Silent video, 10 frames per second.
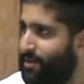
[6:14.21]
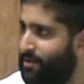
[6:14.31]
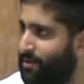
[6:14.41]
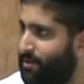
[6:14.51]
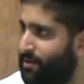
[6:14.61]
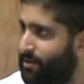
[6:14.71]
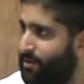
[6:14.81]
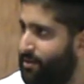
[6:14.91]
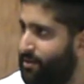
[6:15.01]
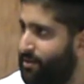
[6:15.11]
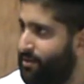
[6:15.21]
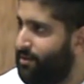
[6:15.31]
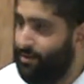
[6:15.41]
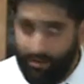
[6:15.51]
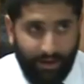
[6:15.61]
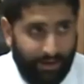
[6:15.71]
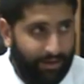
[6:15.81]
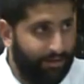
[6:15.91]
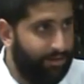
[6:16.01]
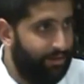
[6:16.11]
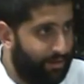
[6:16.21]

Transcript: hand. But there is a law.